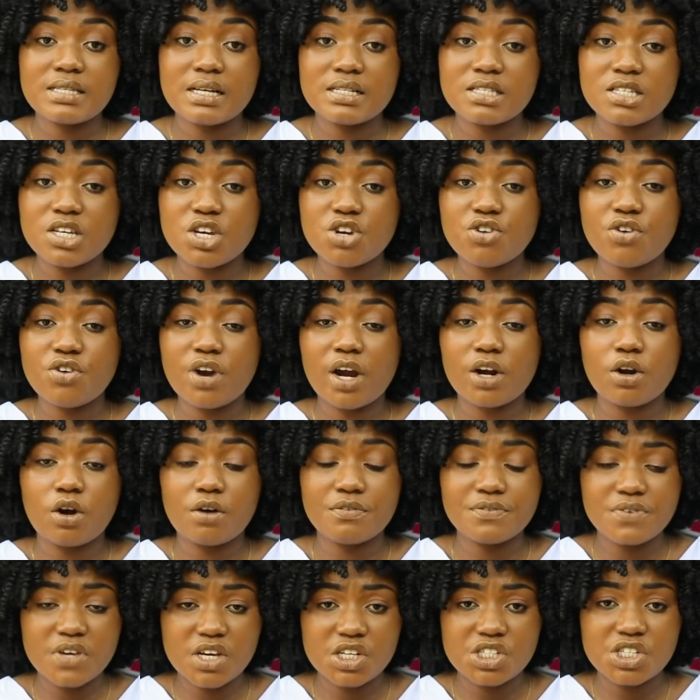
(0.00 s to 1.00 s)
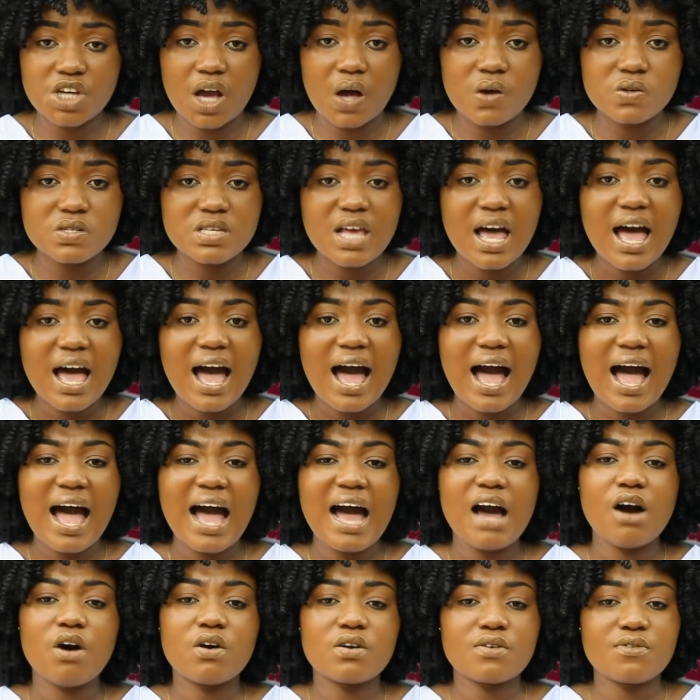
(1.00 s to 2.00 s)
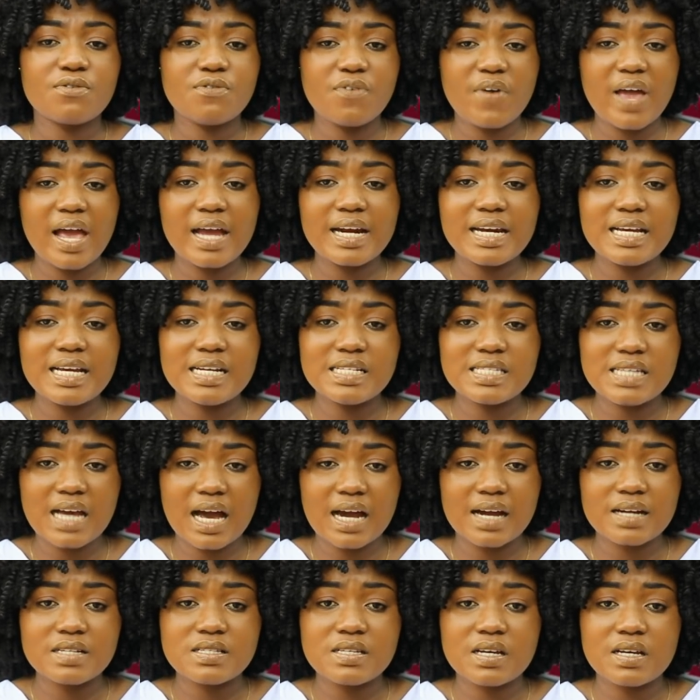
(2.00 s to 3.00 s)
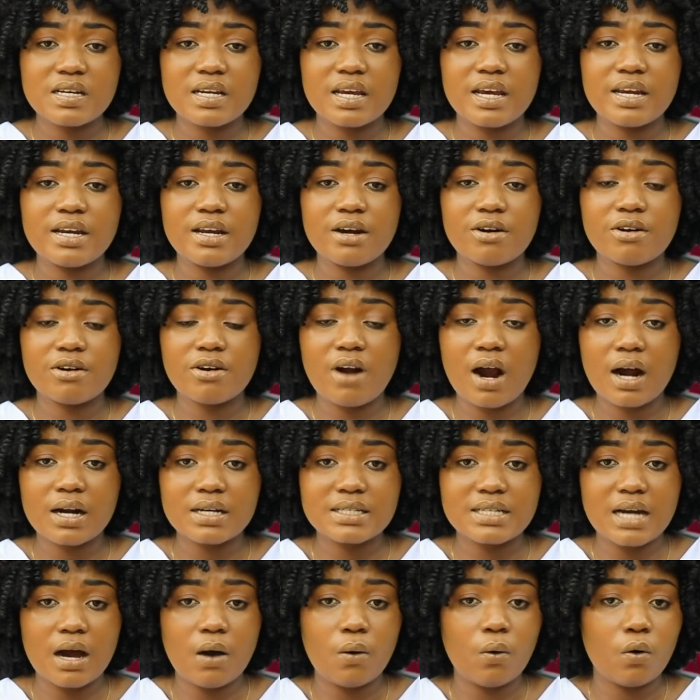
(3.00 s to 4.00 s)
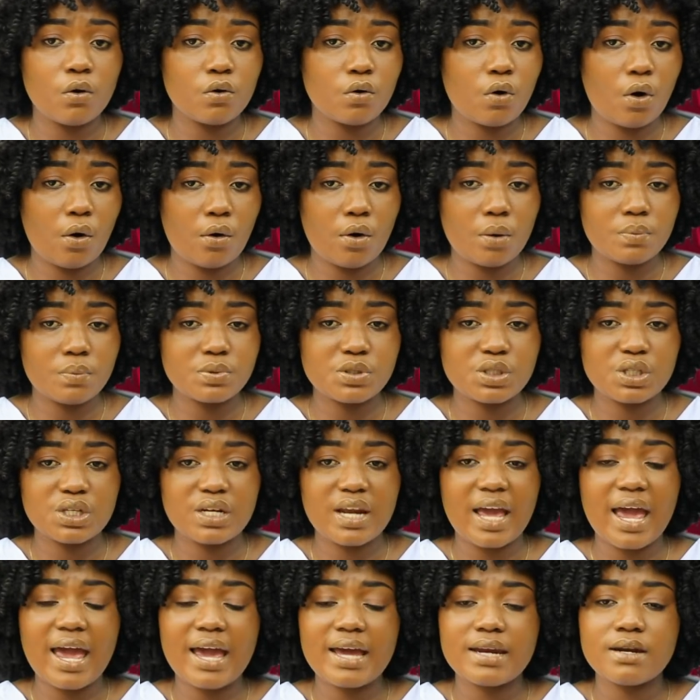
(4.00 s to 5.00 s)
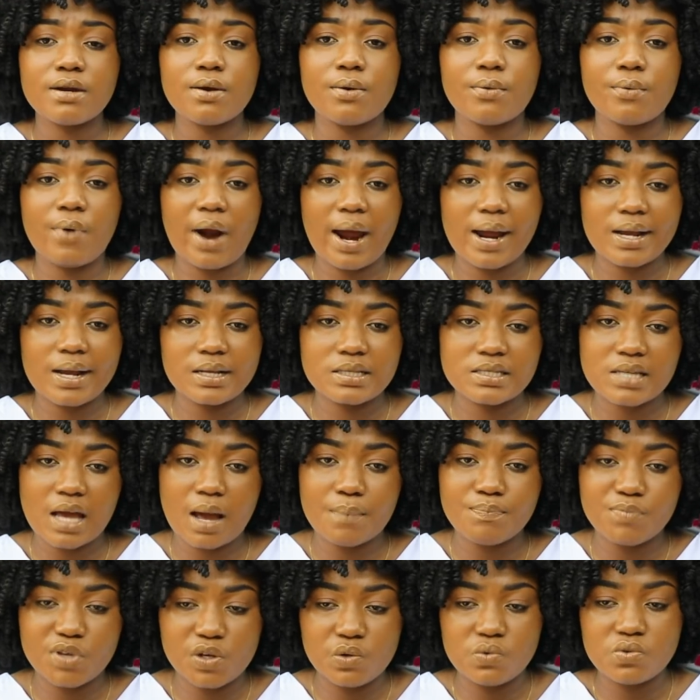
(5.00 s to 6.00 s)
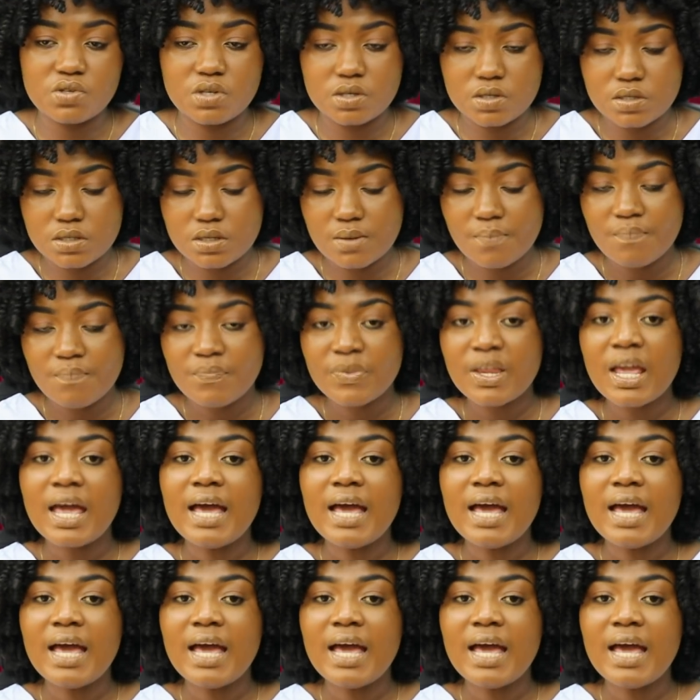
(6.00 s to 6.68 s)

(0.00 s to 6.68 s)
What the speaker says: the Tigrayan officials are unfairly targeted in a crackdown on corruption and rights abuses.